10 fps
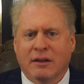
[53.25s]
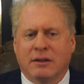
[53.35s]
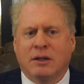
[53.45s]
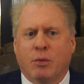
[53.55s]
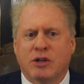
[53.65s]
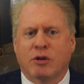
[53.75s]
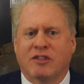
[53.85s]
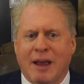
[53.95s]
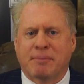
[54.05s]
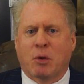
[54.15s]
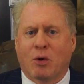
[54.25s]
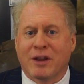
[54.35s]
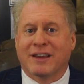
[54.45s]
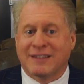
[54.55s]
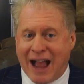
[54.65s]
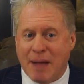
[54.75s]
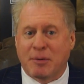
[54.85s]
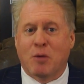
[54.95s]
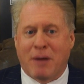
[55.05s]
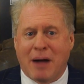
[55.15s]
Would you accept the word of the
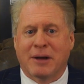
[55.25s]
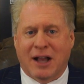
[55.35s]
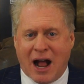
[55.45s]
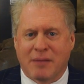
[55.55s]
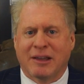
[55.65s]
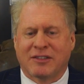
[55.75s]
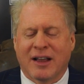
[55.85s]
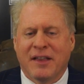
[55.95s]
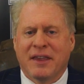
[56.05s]
top Obama economist?